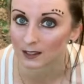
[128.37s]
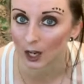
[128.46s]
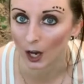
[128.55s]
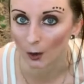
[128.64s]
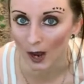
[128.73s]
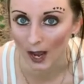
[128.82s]

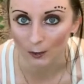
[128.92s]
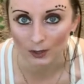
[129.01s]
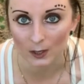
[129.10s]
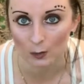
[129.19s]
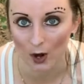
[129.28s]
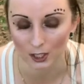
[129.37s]
so I
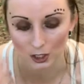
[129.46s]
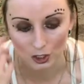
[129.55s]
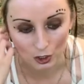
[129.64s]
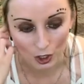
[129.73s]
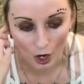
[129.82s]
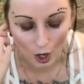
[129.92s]
really wanted to
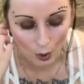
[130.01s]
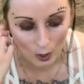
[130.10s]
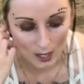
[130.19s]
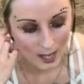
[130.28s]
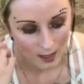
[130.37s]
go